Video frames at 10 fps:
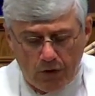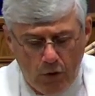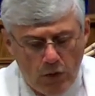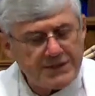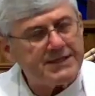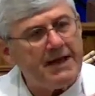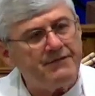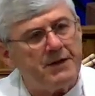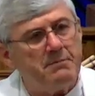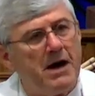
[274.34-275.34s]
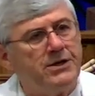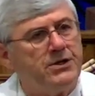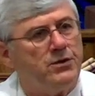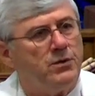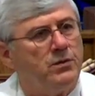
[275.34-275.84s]
Who is left among
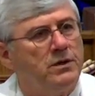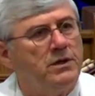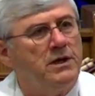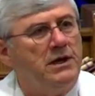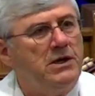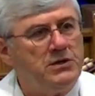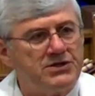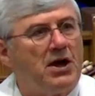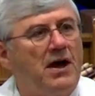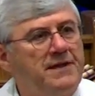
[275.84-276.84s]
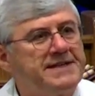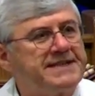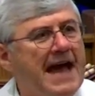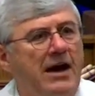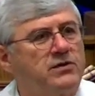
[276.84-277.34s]
you who saw
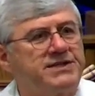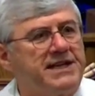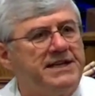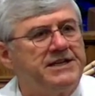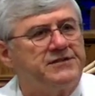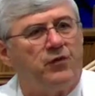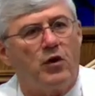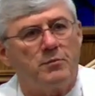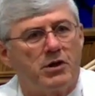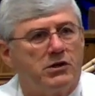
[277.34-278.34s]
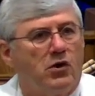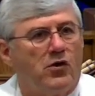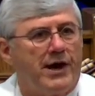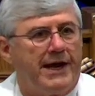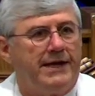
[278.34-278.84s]
this house in its former
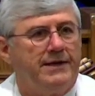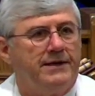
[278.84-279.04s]
glory?